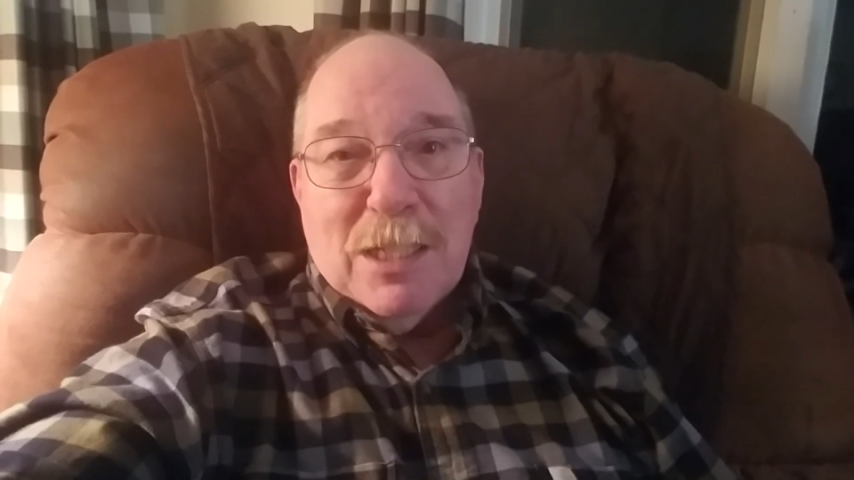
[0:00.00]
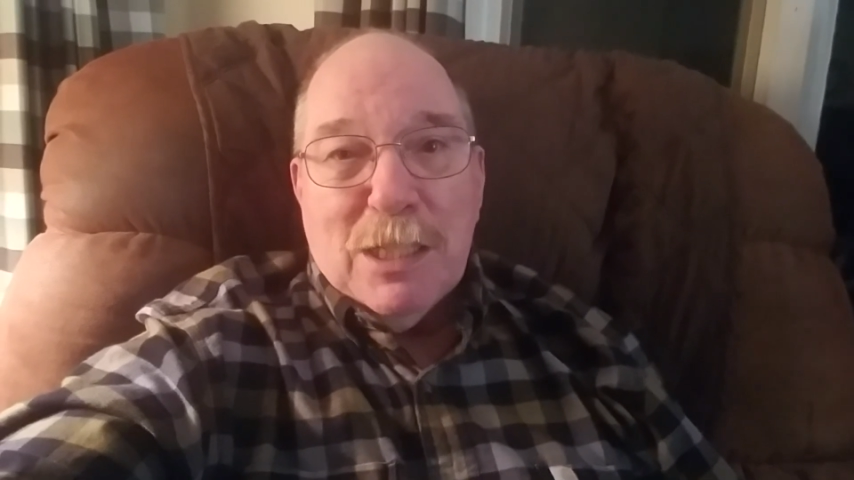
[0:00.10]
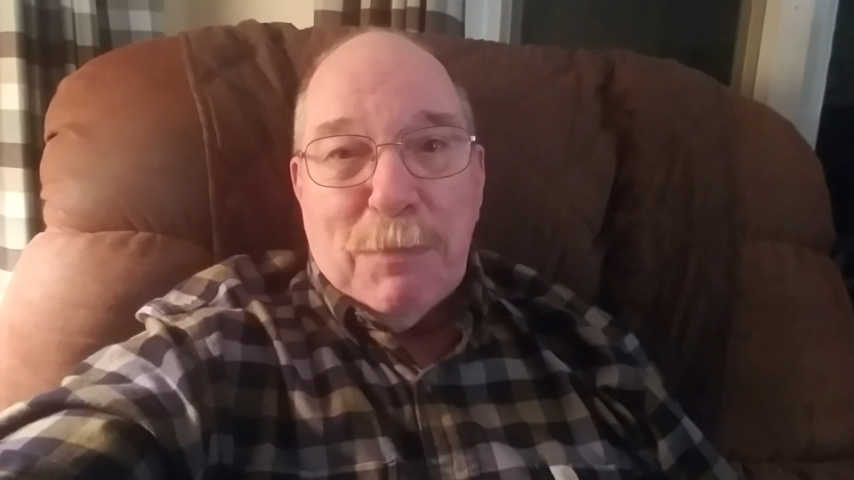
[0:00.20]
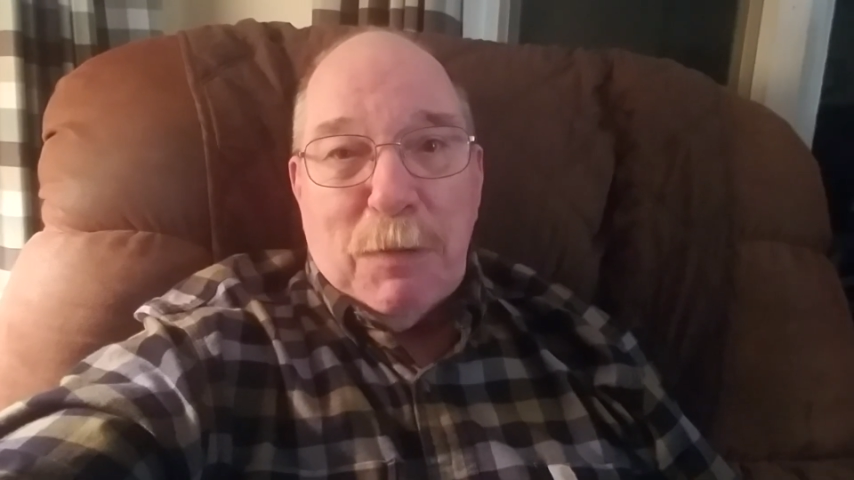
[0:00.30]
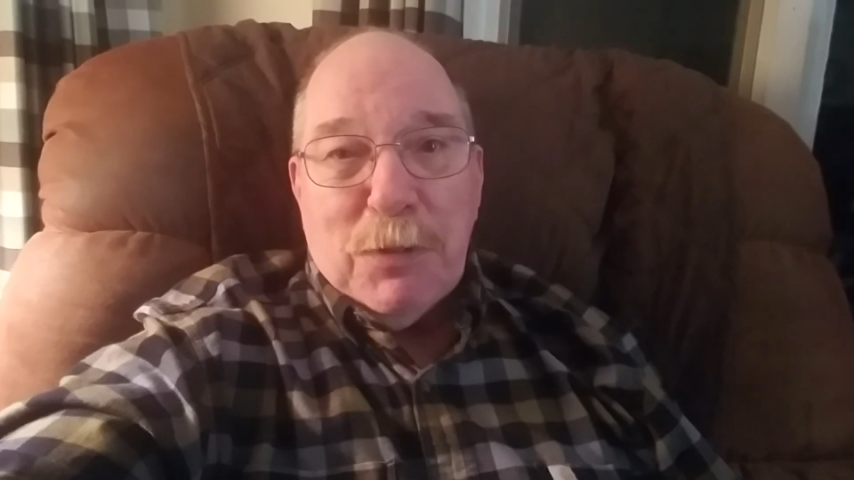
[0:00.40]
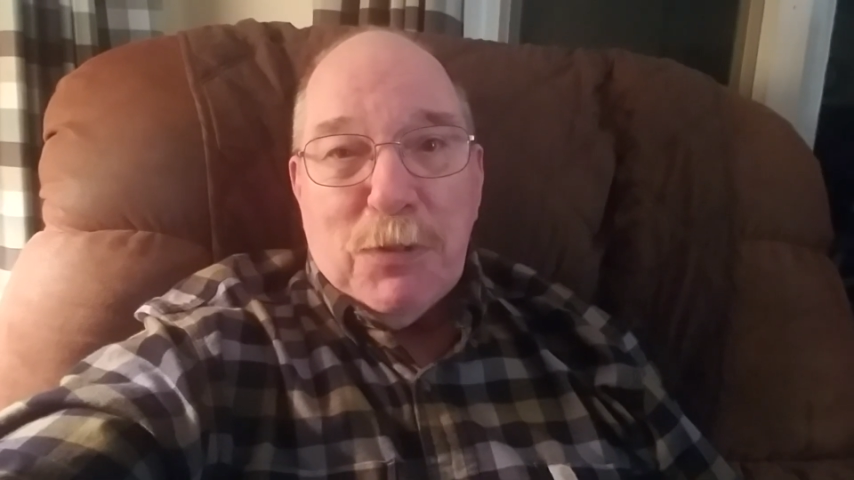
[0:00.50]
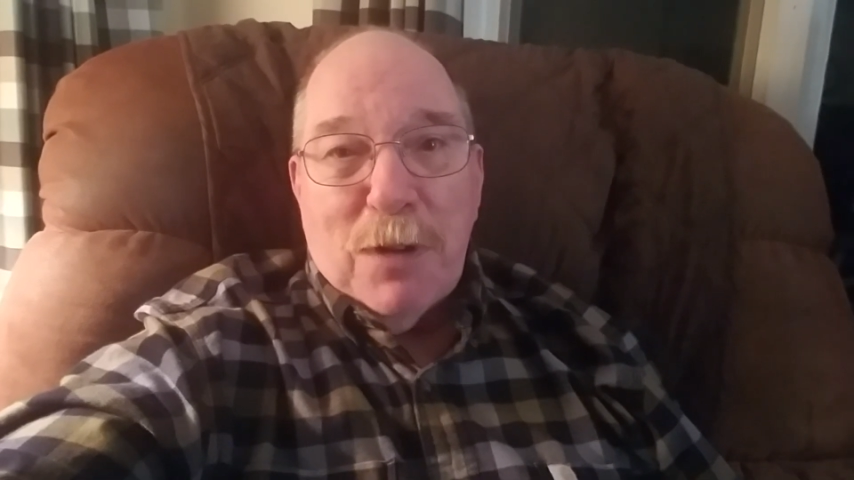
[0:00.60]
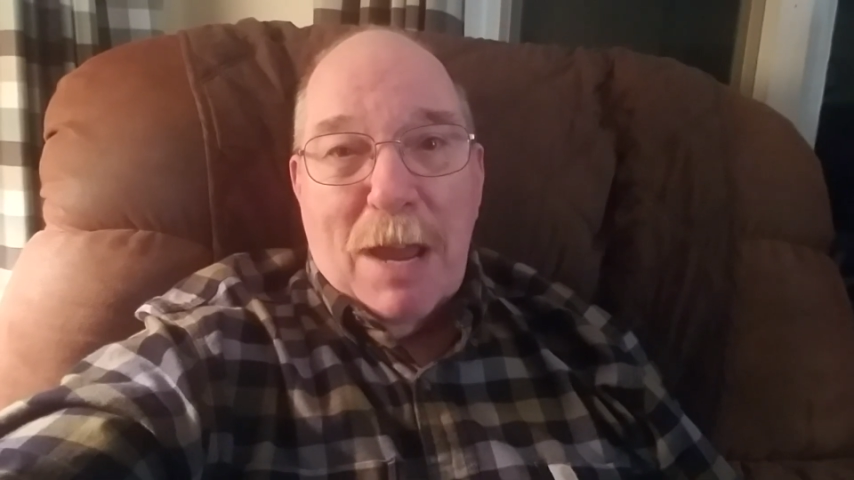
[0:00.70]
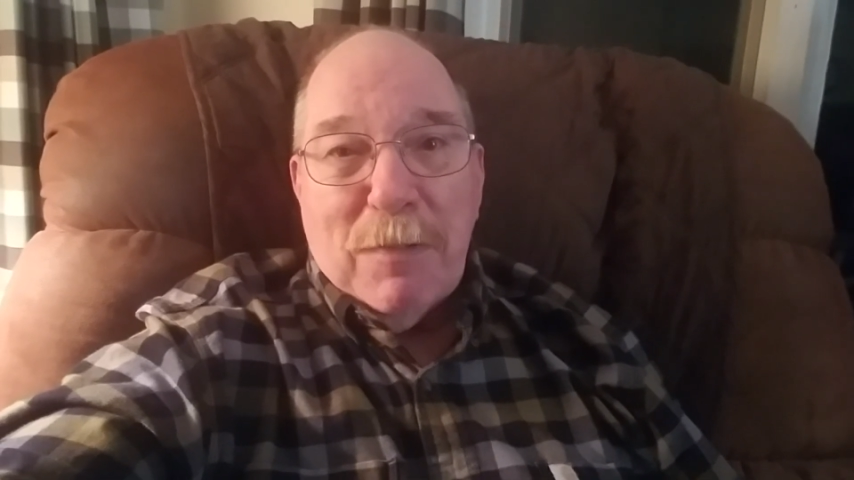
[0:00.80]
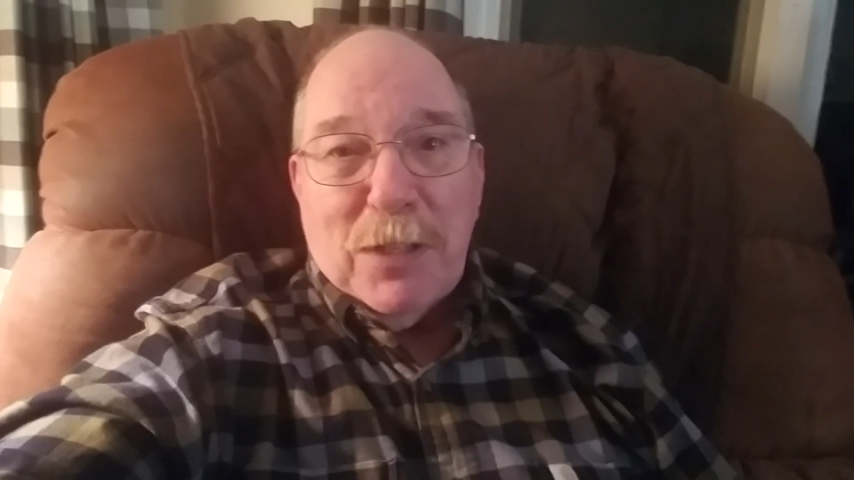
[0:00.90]
Somebody was
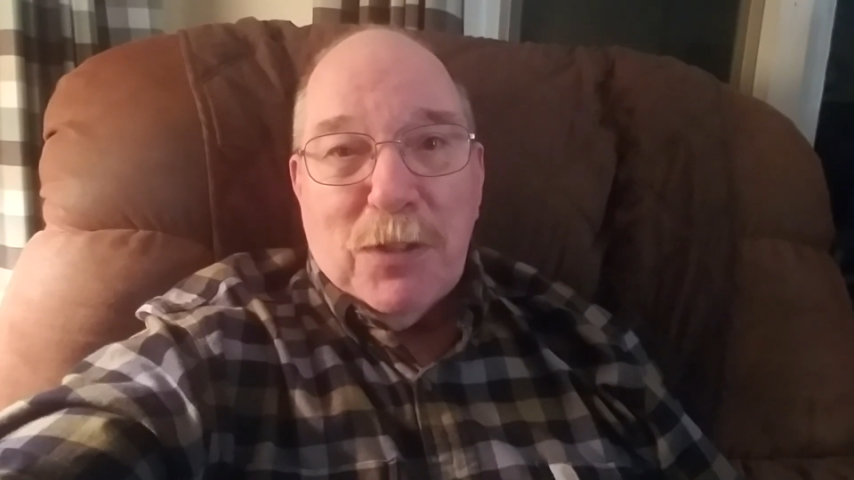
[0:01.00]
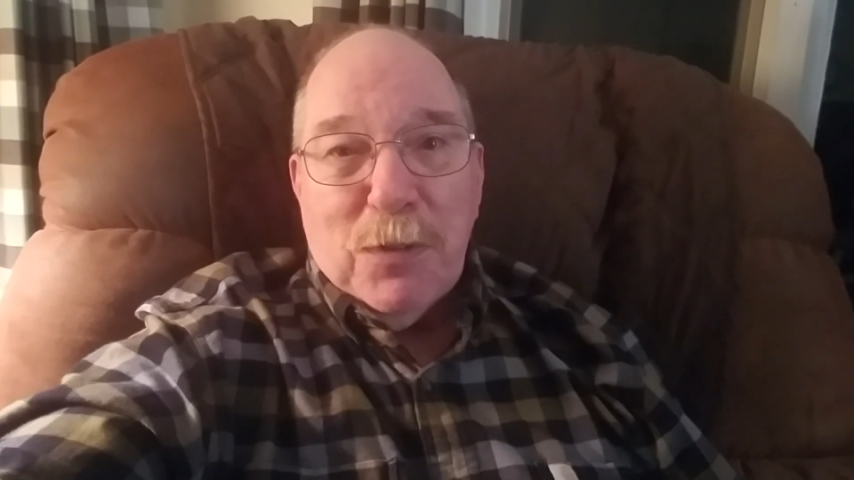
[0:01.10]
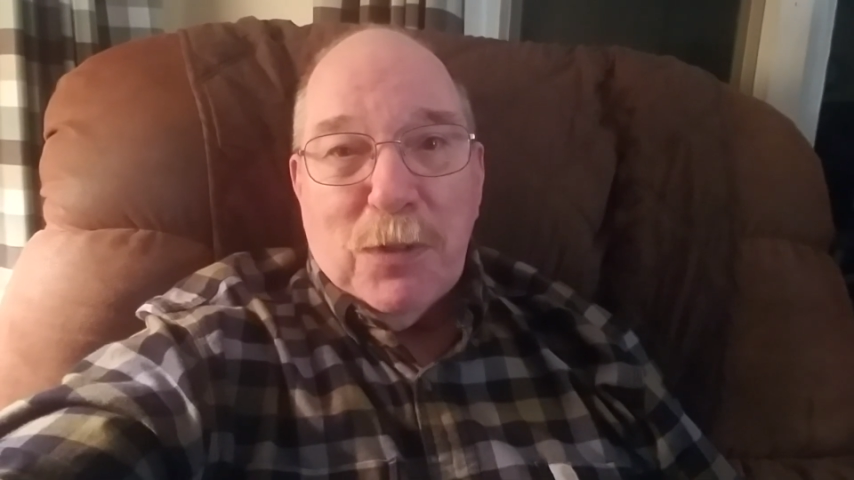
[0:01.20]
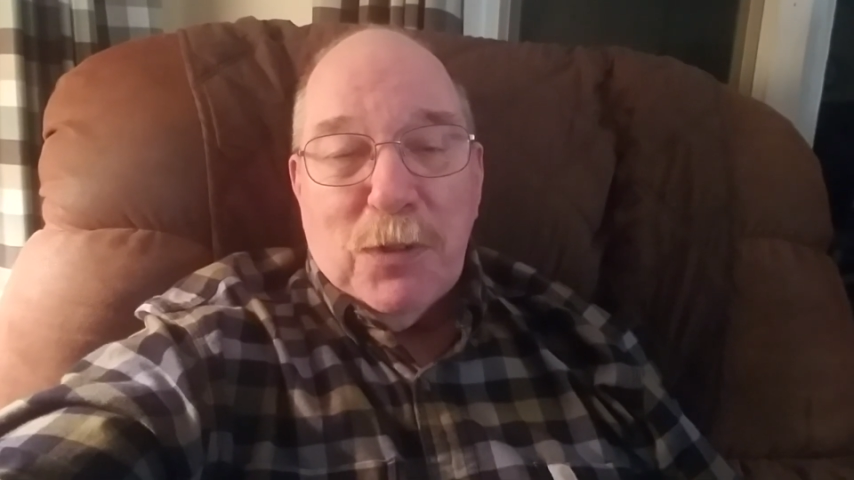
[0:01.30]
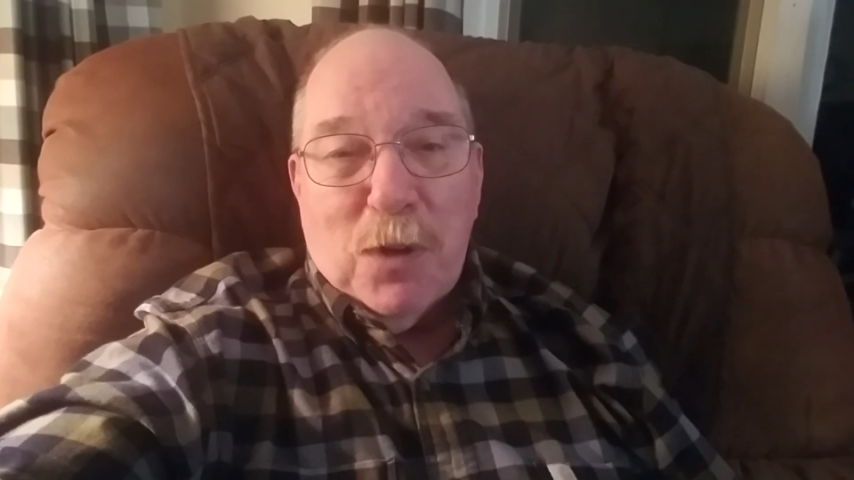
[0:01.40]
driving through a